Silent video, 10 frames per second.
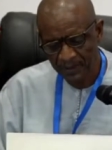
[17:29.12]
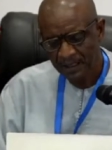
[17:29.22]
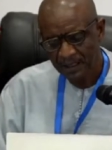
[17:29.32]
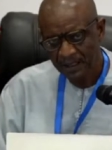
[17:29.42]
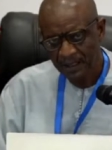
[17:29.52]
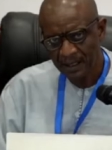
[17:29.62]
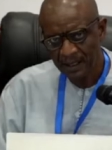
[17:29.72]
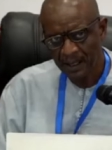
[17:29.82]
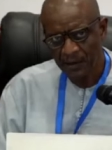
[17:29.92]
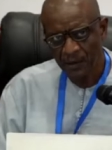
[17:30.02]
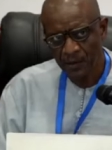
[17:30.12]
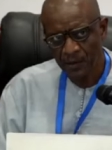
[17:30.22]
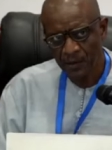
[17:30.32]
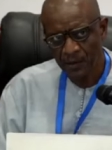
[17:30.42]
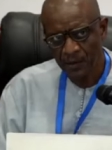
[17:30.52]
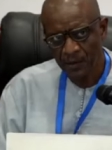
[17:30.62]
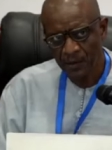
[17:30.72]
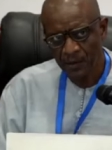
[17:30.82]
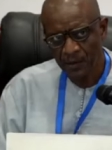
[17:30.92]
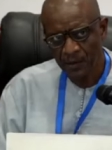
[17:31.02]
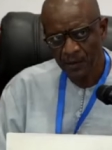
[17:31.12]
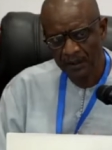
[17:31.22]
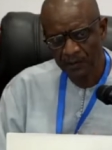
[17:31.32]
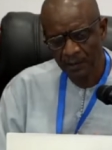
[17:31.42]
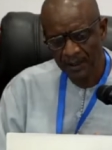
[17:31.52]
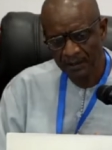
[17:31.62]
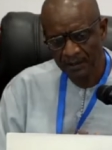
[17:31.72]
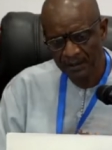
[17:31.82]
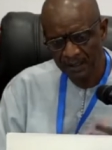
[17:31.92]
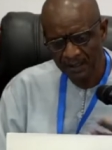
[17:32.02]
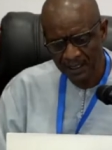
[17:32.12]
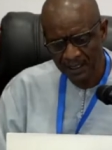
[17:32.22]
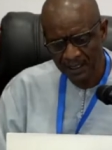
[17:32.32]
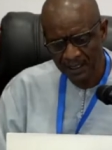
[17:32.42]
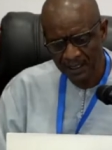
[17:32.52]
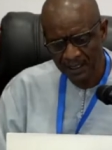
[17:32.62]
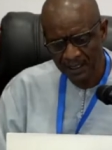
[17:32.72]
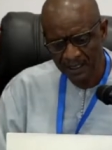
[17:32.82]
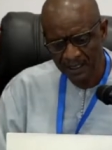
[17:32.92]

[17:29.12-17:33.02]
and how uh, one sees them playing out